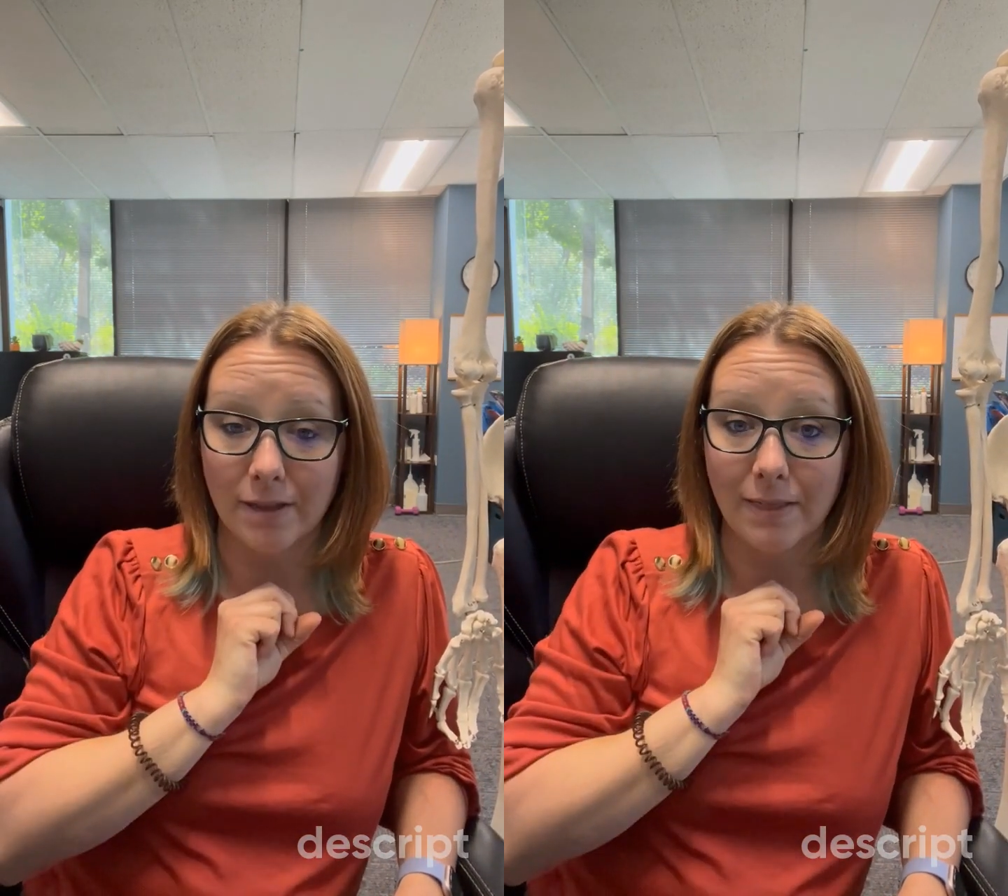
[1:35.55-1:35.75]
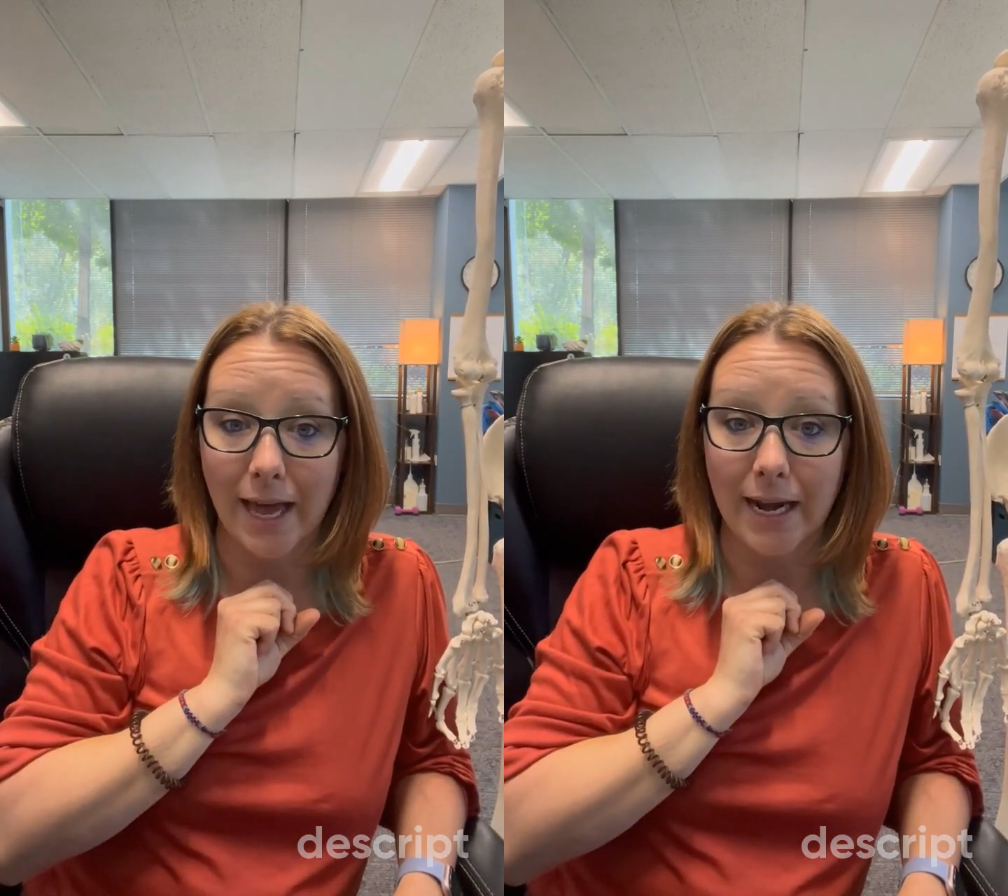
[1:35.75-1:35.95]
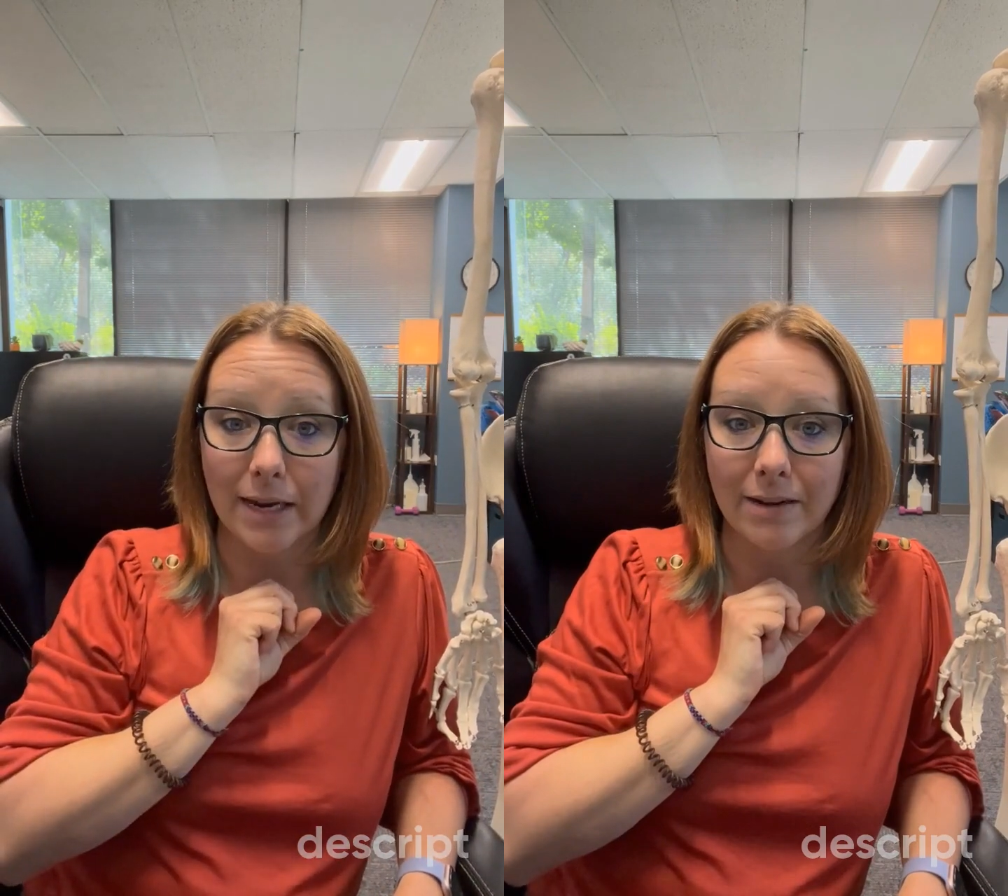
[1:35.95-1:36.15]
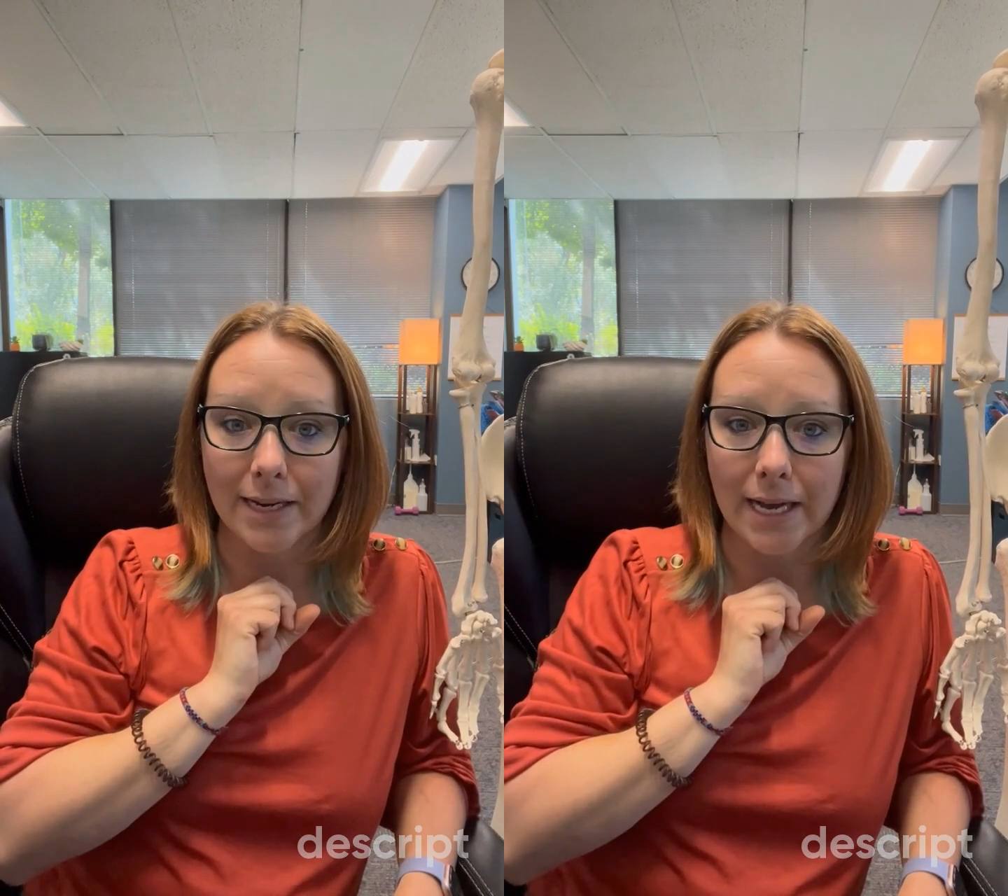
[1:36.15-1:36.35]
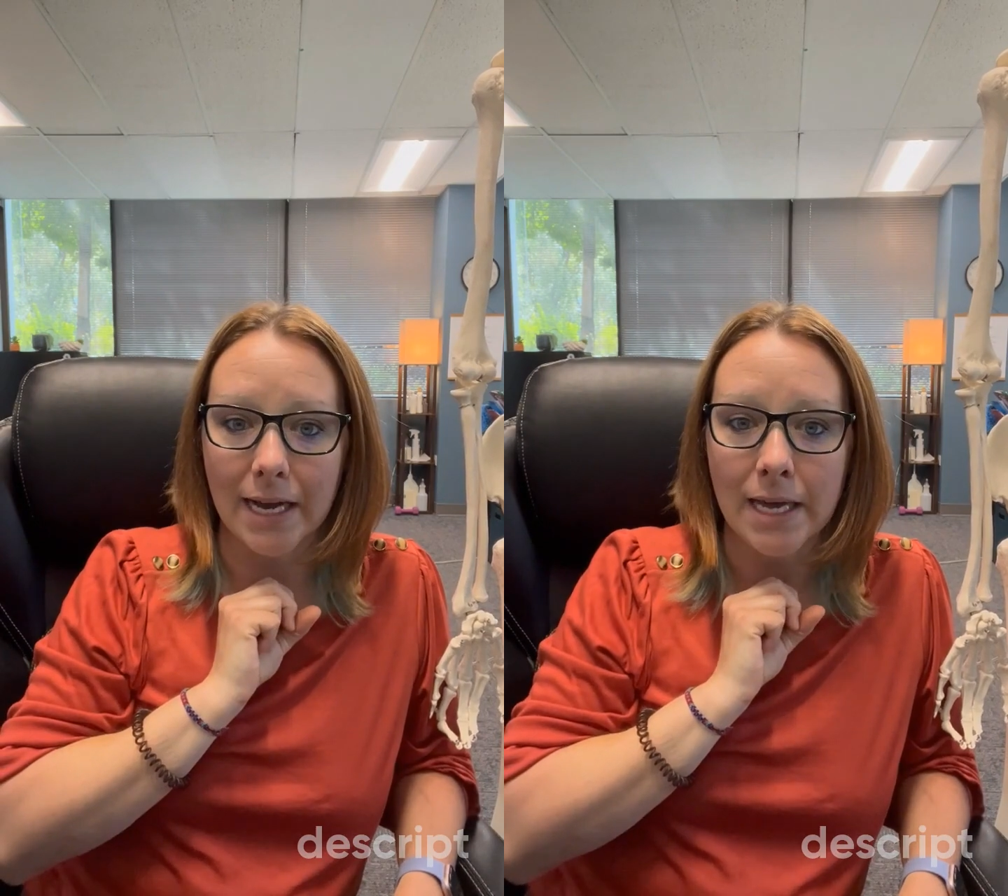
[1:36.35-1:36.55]
in that
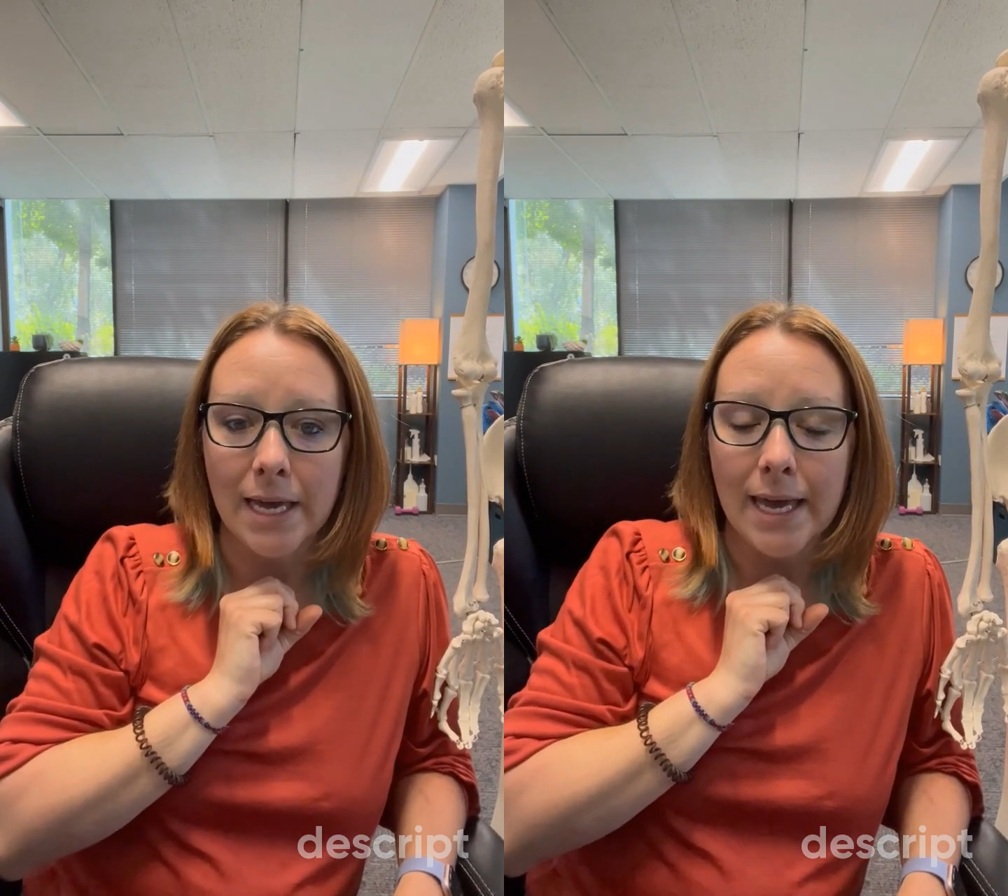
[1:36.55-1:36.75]
area.